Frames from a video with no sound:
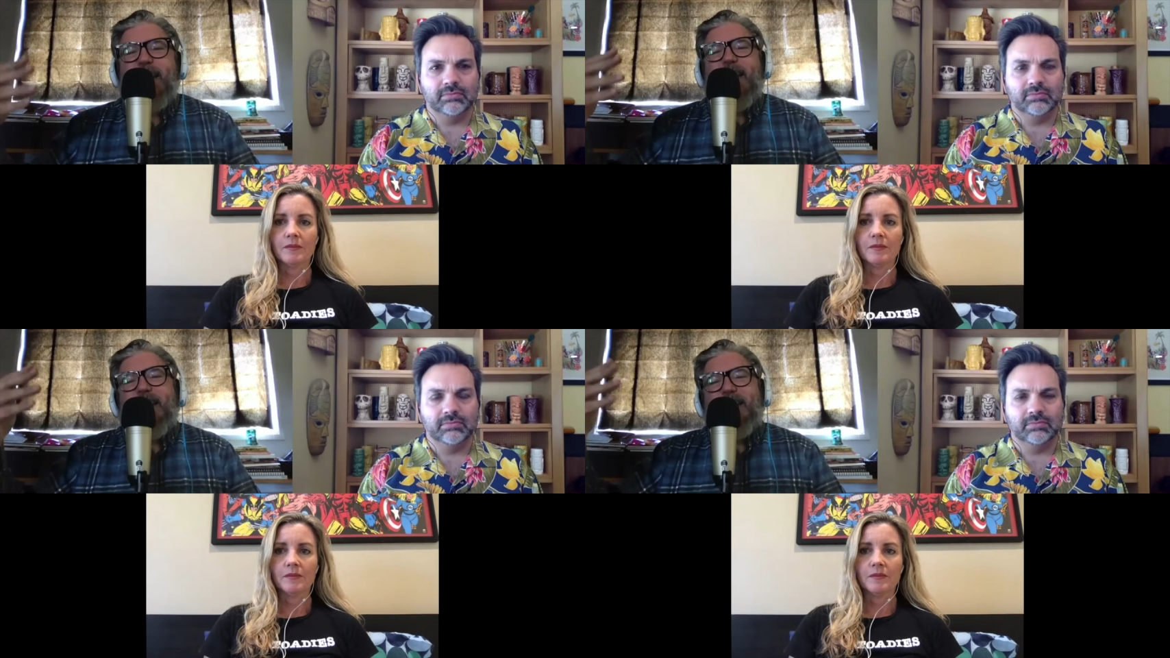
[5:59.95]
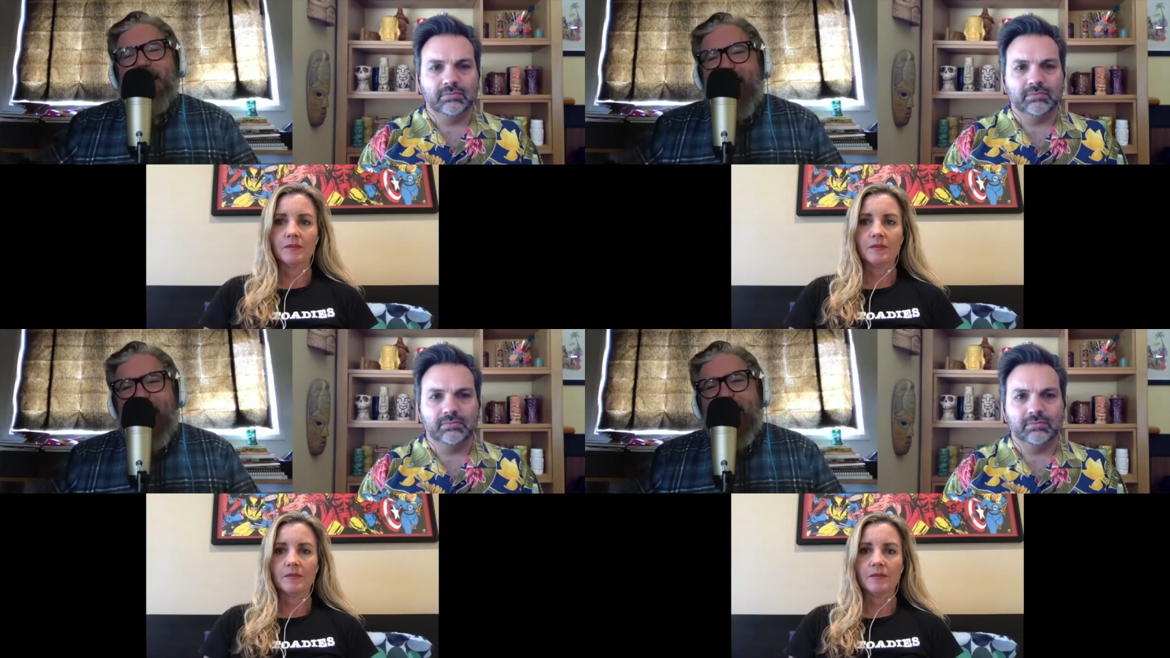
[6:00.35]
Speaker 1: yeah,
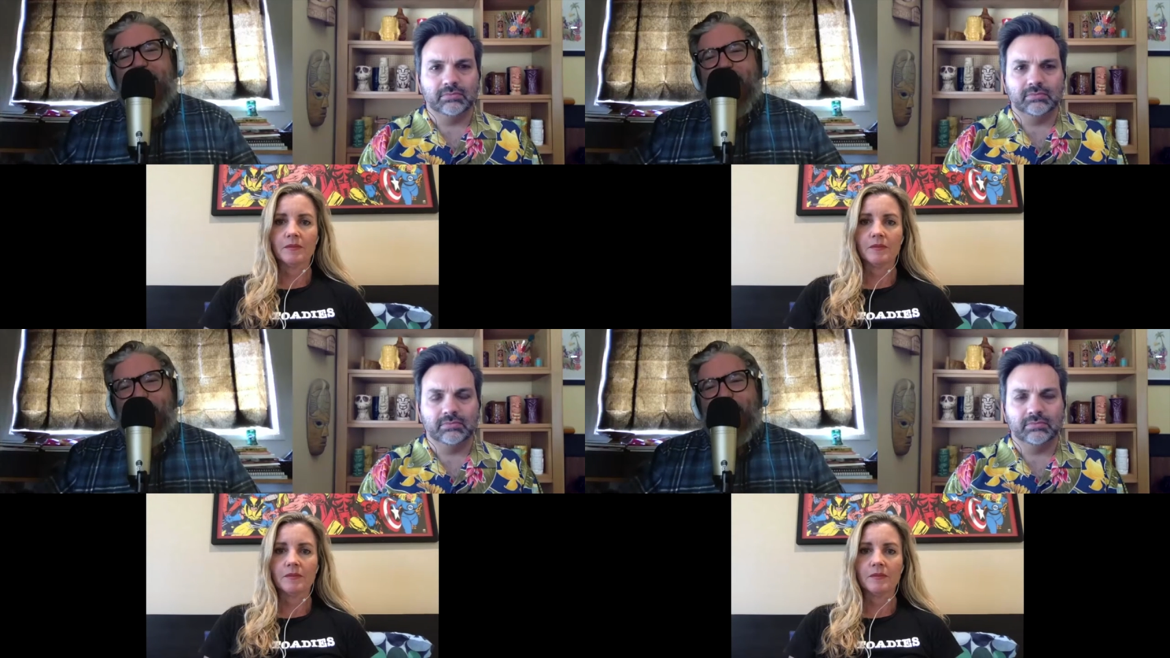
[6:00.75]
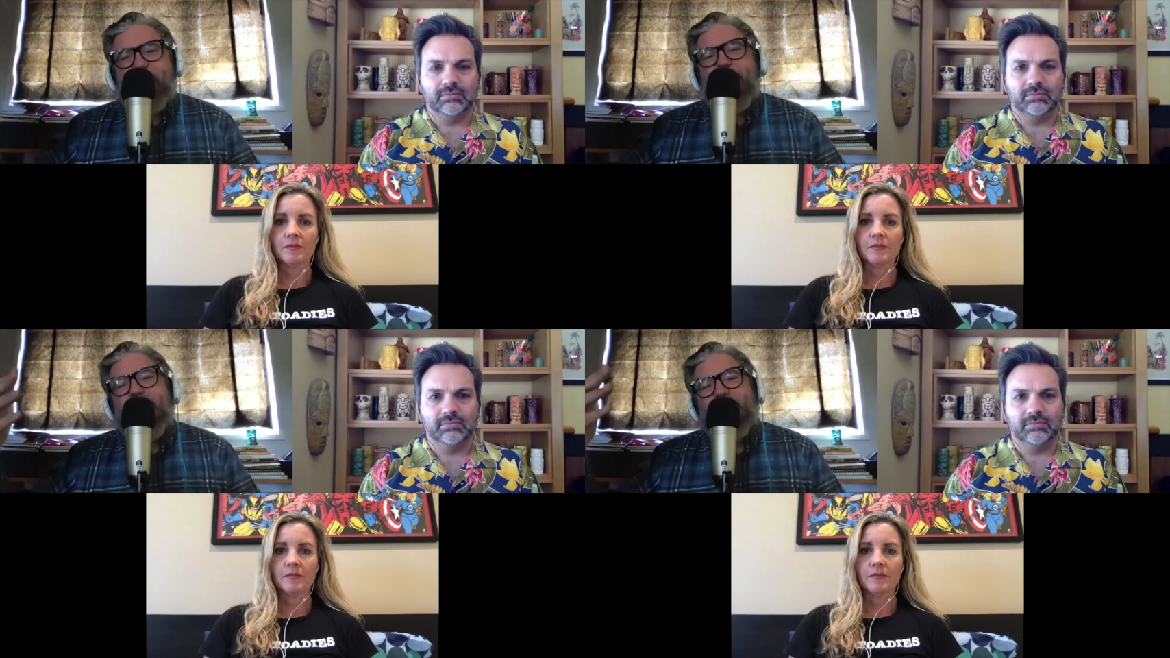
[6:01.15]
ultimately
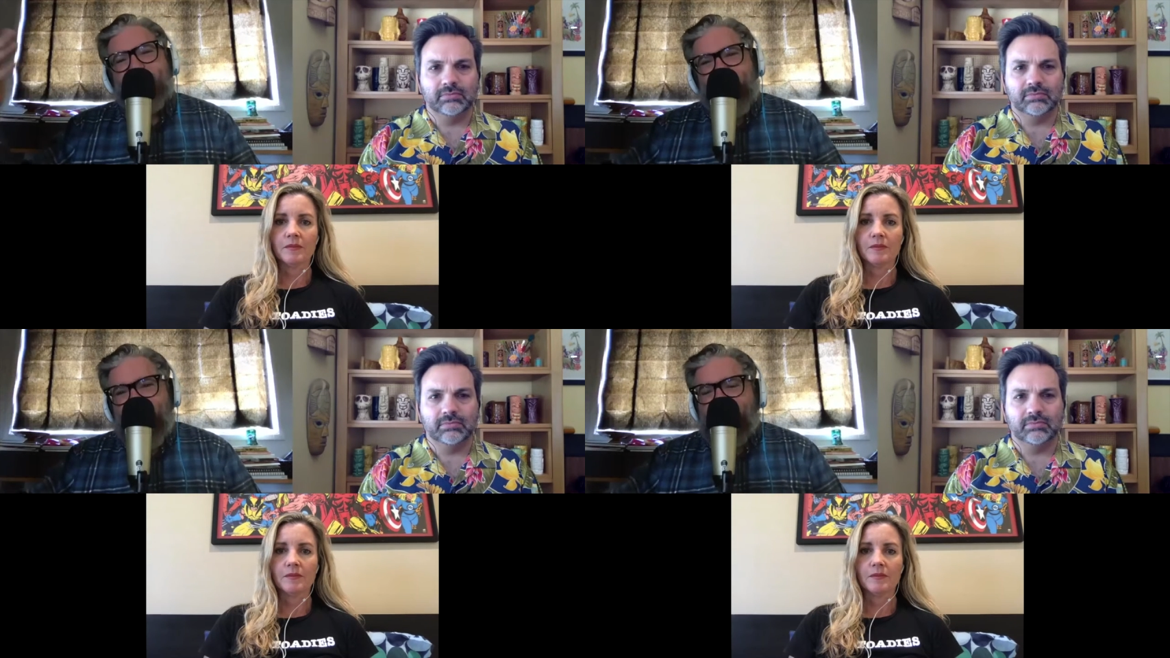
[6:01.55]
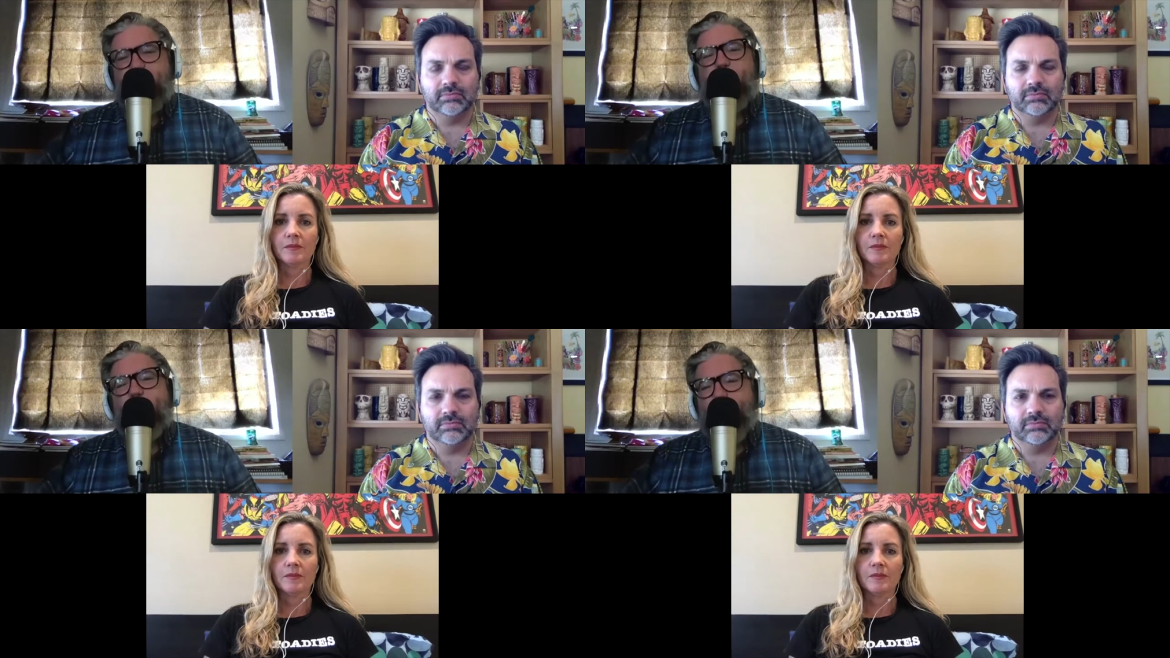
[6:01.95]
it's it's
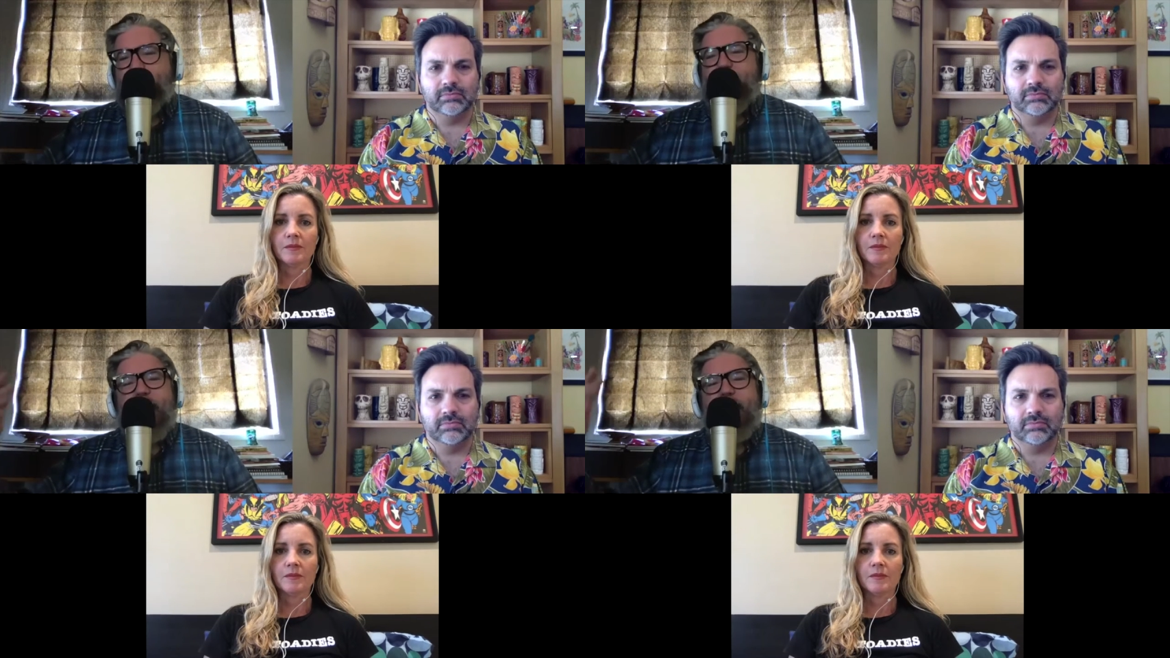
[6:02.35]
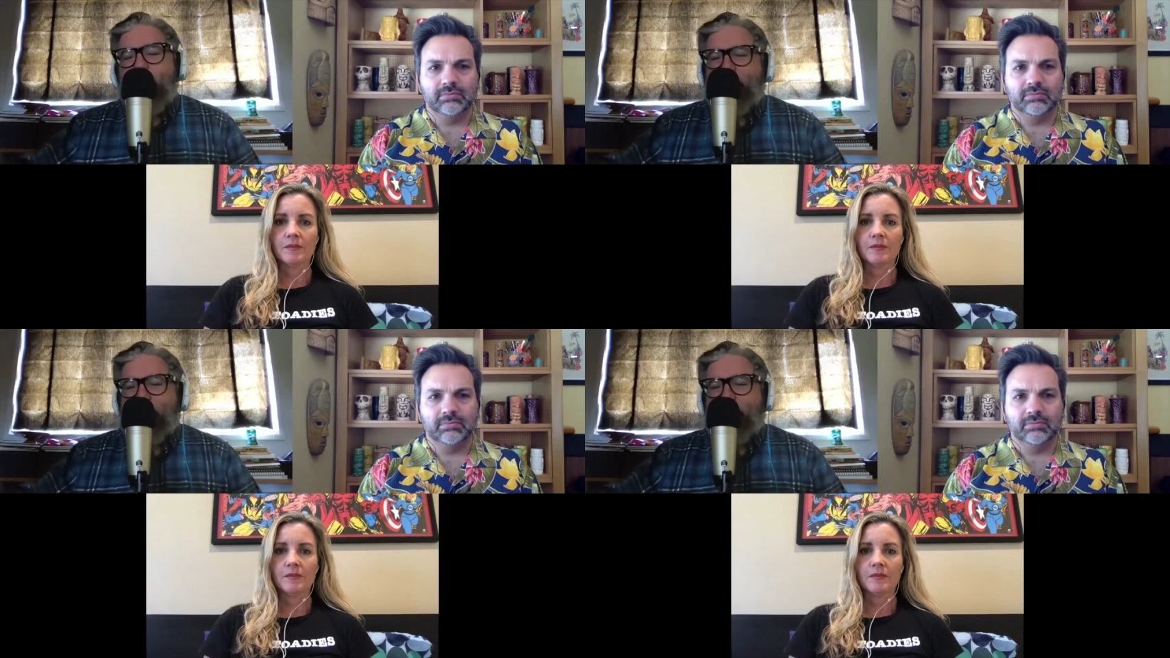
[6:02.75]
good, and I want to see